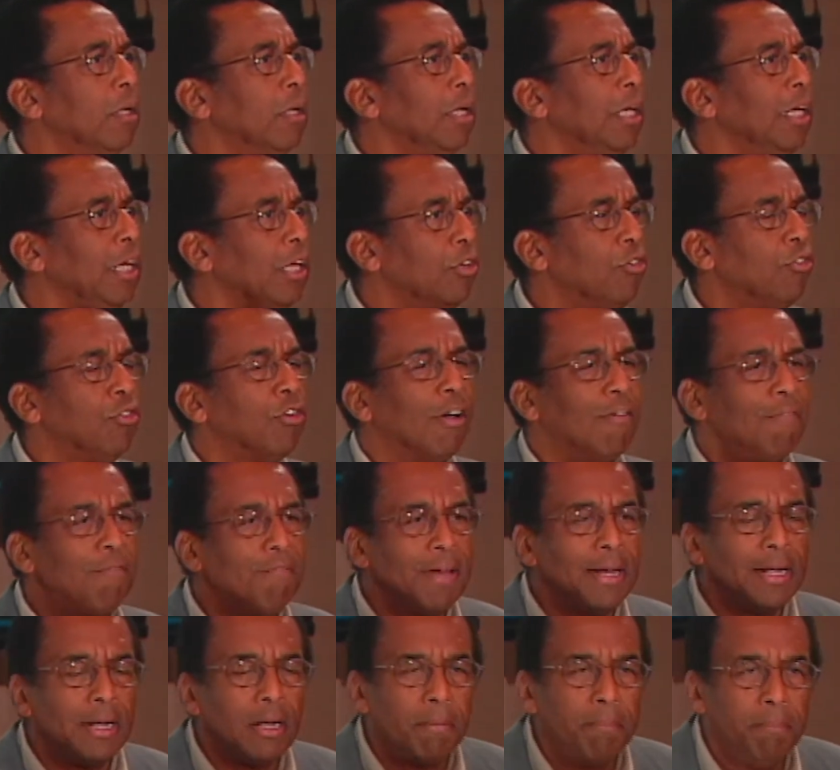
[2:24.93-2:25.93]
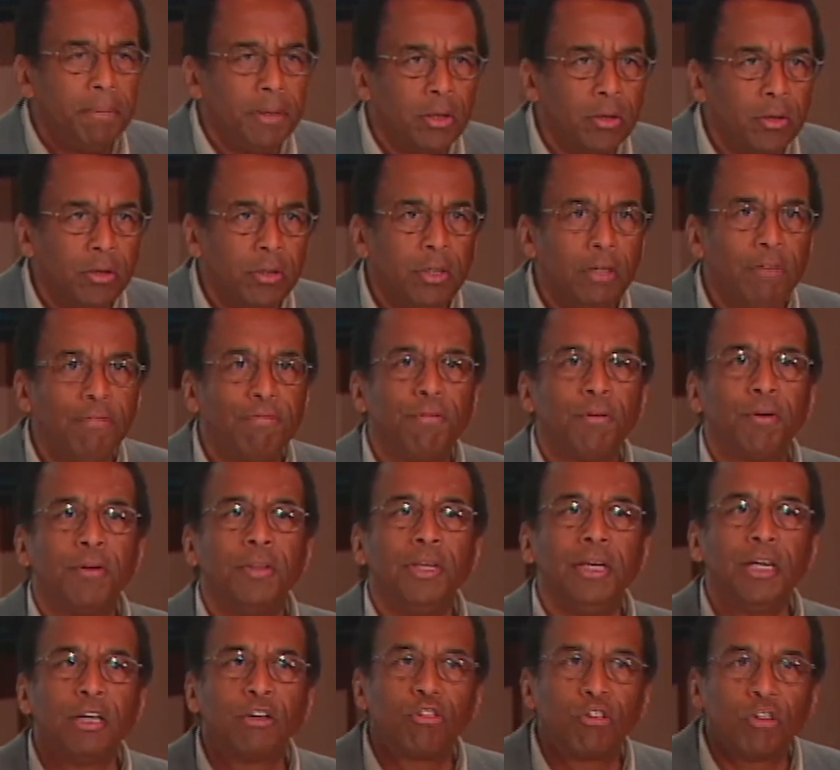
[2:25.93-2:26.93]
its availability for
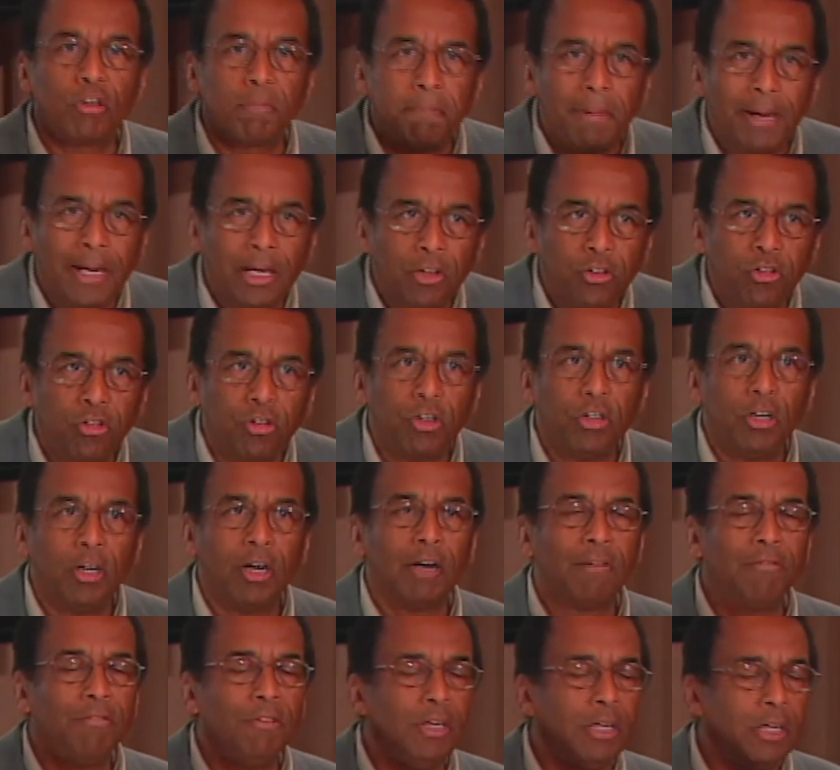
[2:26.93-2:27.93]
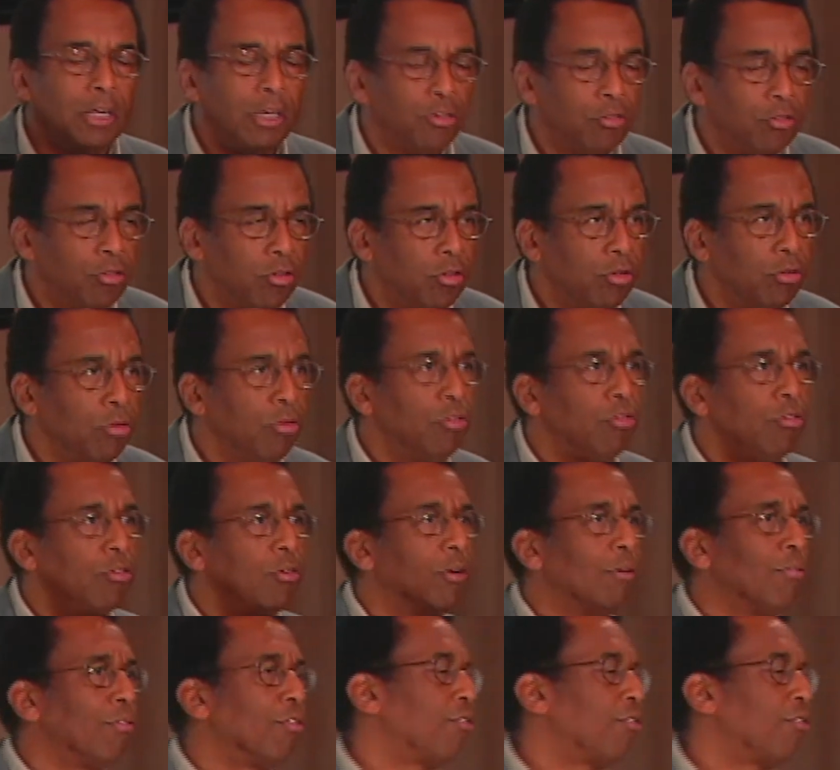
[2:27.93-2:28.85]
the expansion of the institution of